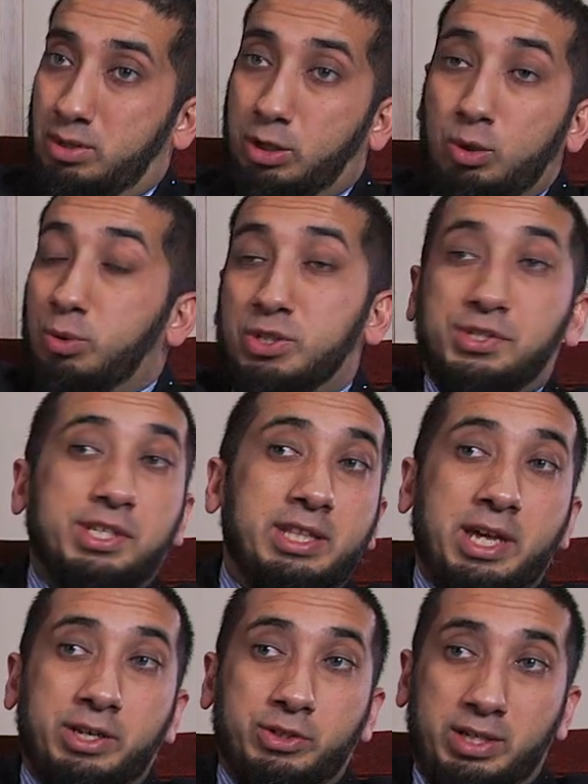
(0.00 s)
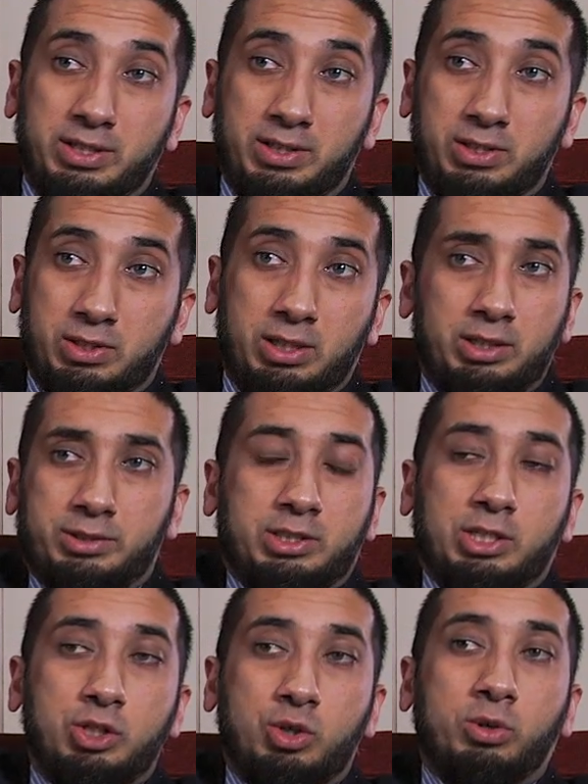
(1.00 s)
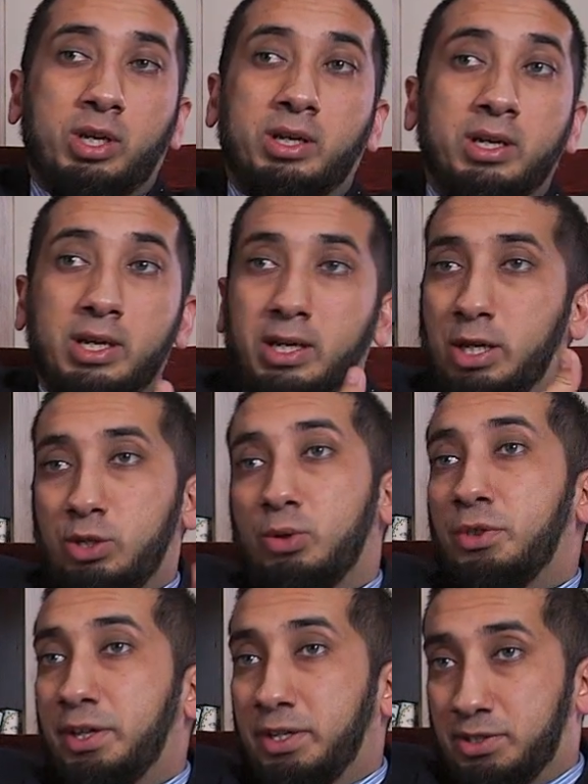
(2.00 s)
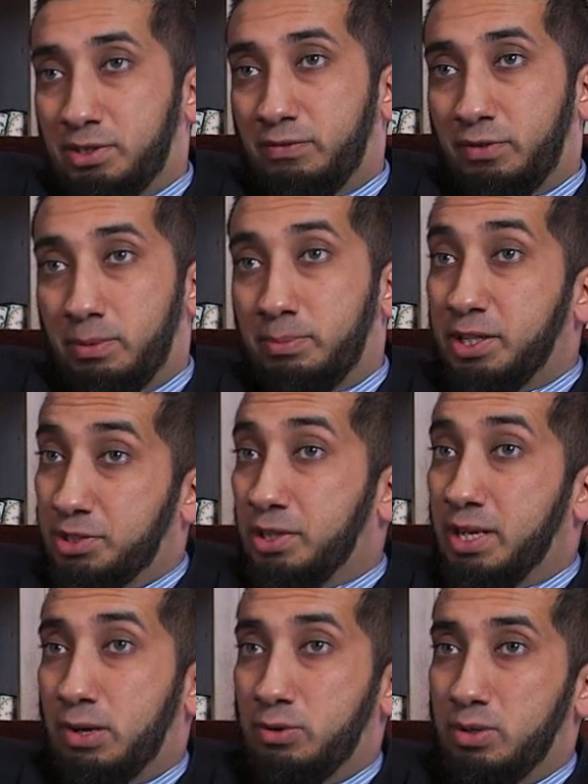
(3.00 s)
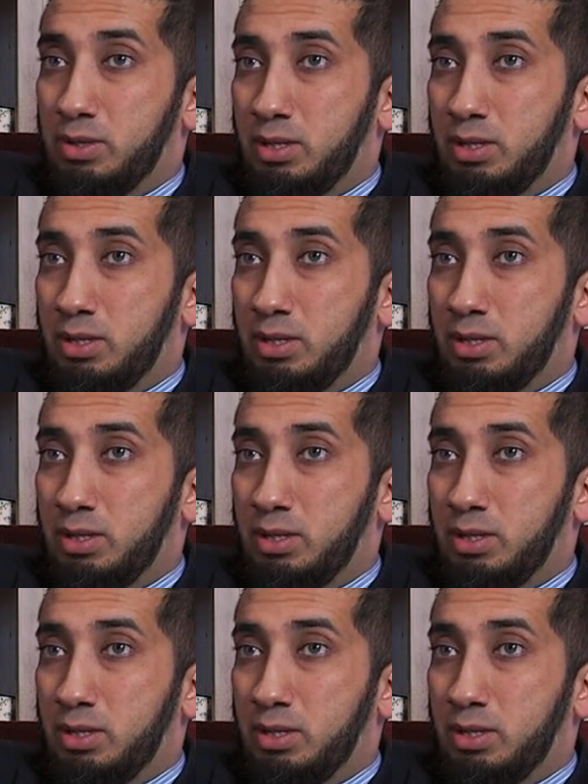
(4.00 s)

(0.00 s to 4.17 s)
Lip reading: Like you wouldn't see that in translation. It'll just say joking and you'll think it's a verb, but it's a noun.